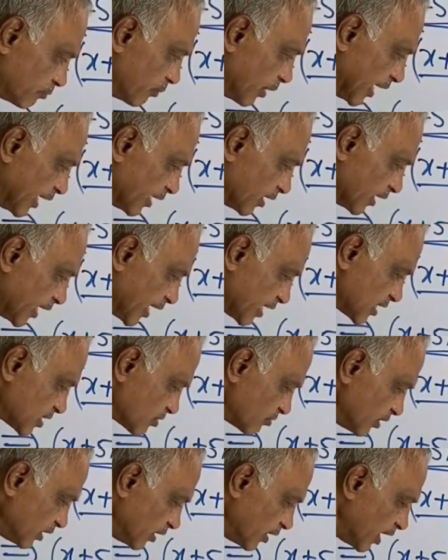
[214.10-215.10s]
by
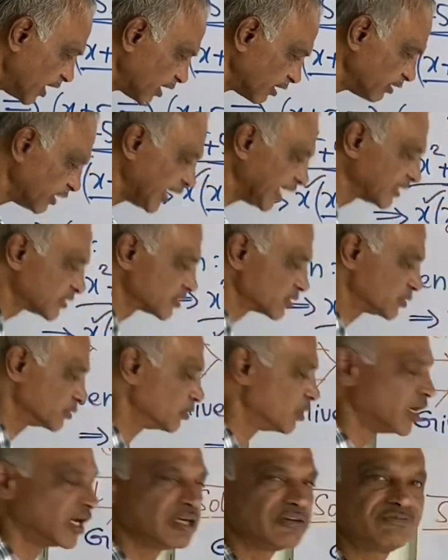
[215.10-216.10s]
x1 or
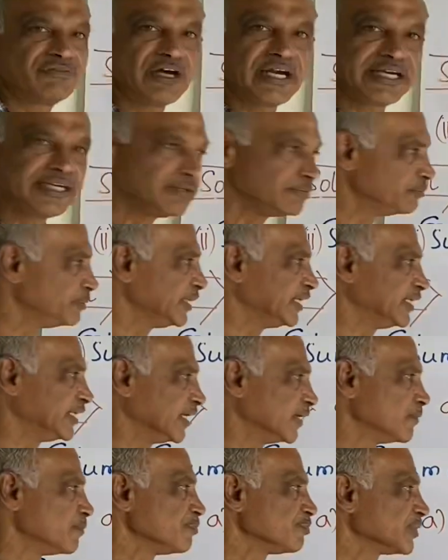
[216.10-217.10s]
x2, alpha and beta.
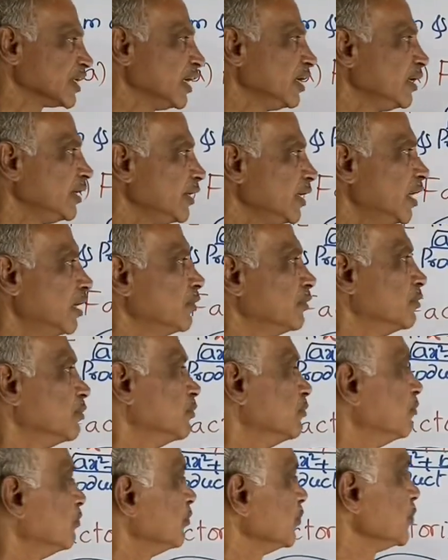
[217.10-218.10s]

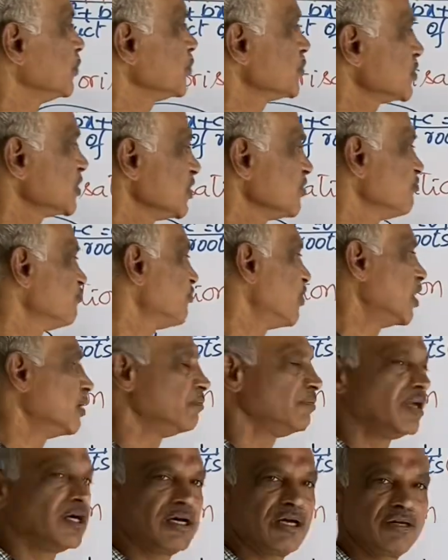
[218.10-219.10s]
Now, using
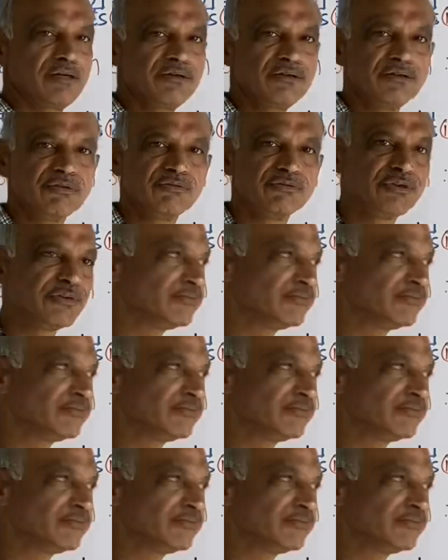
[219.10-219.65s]
formula, we